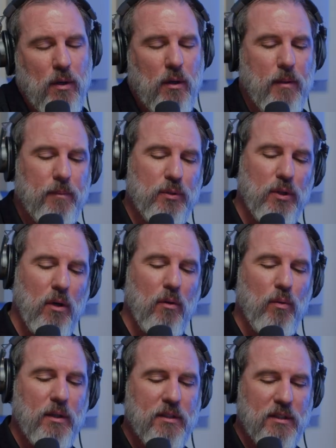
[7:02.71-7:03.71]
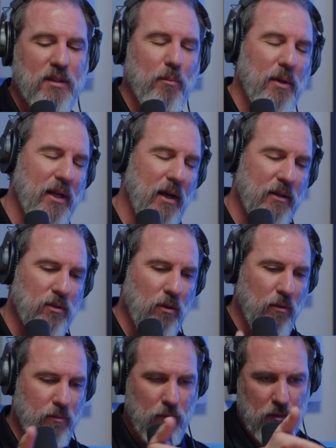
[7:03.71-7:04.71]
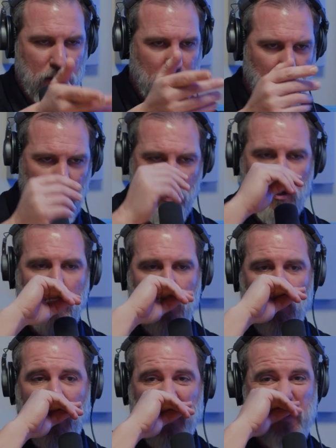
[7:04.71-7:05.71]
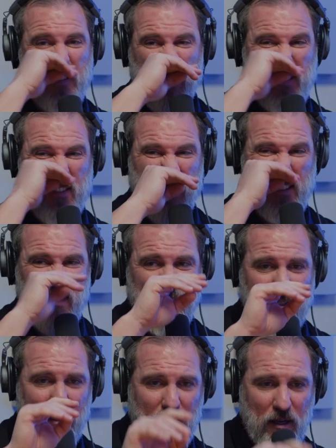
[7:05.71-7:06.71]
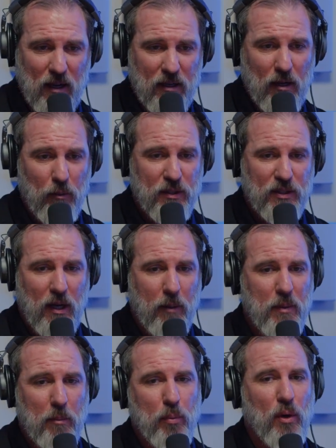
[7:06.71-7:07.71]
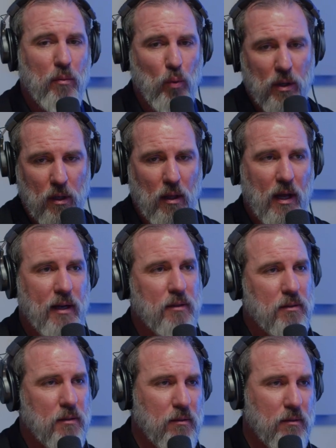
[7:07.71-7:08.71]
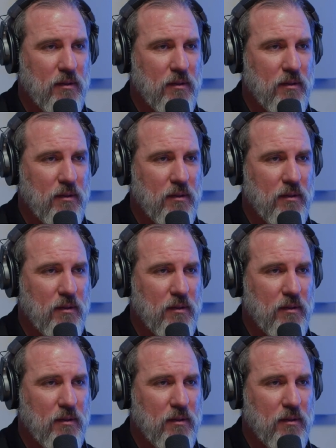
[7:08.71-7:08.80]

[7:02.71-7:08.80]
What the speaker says: Sure. So what does so to your point, I always say I'm going to burn 1 client.